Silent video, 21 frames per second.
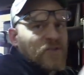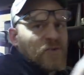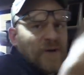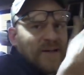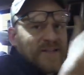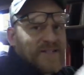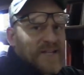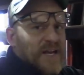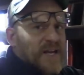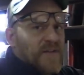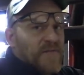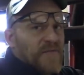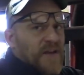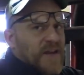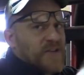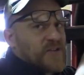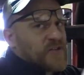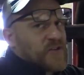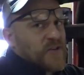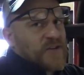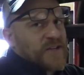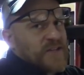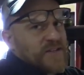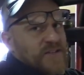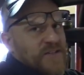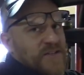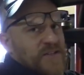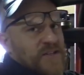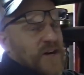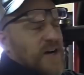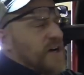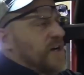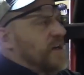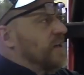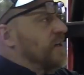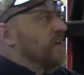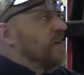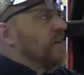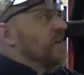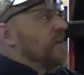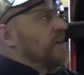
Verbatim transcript: to identify circuit design,